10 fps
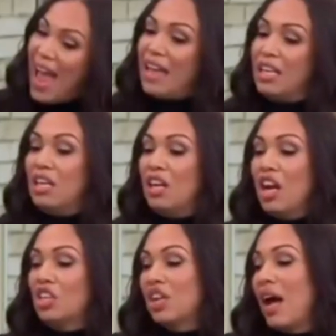And in
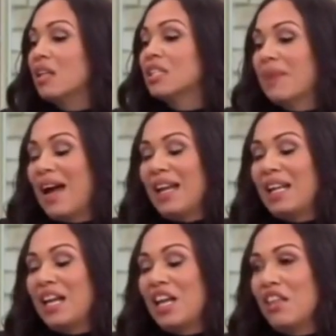a child's
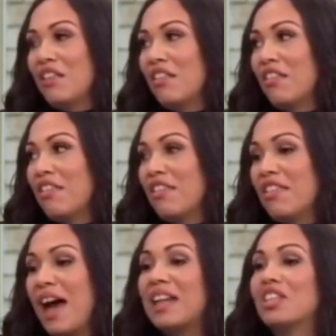mind,
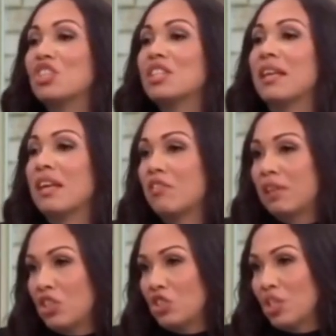that is just like a
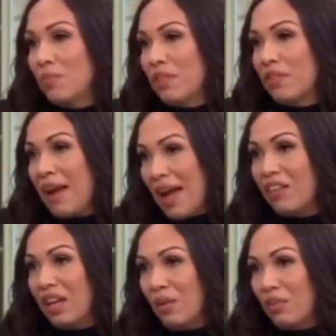relationship that they're
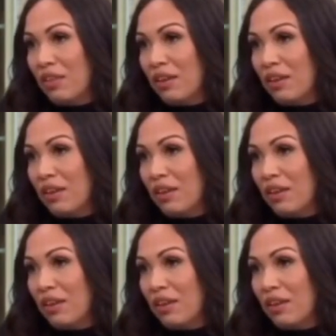having with a...